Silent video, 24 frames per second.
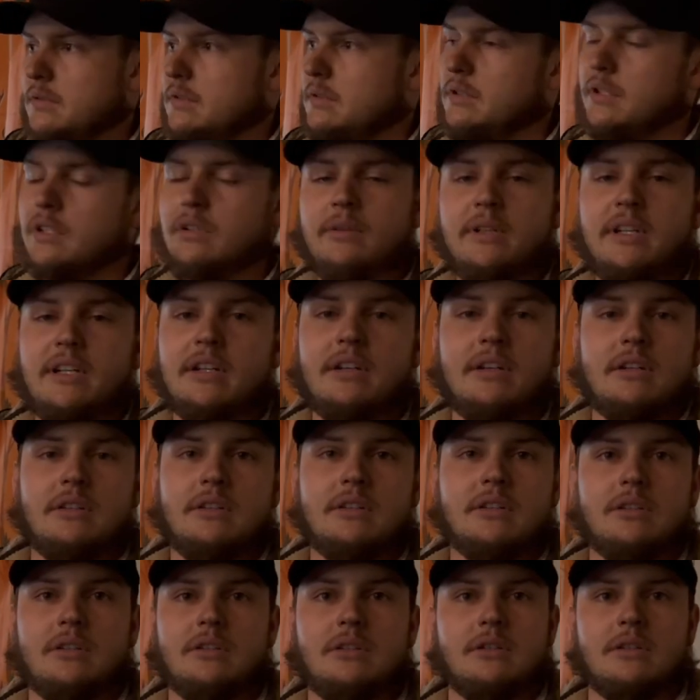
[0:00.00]
Well, he said it
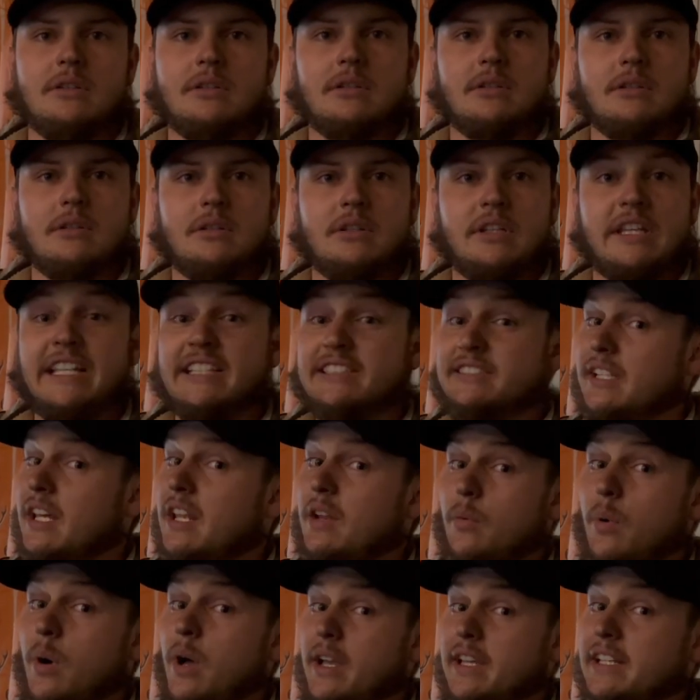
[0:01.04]
was matched up. He said
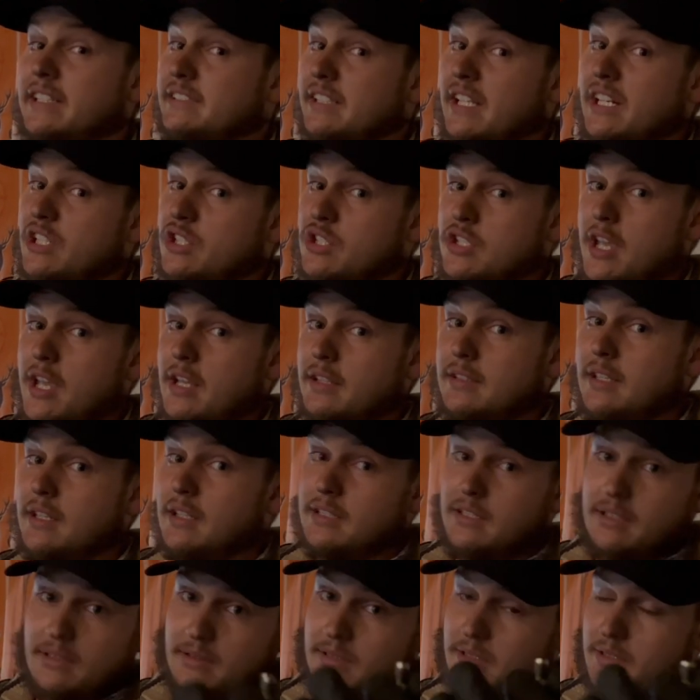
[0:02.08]
it was. He said he checked it.
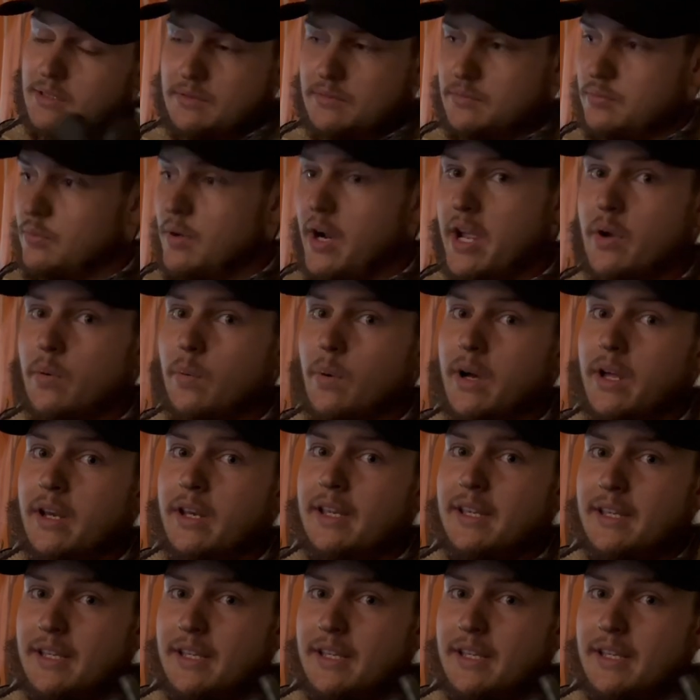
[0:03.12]
I right checked one. it.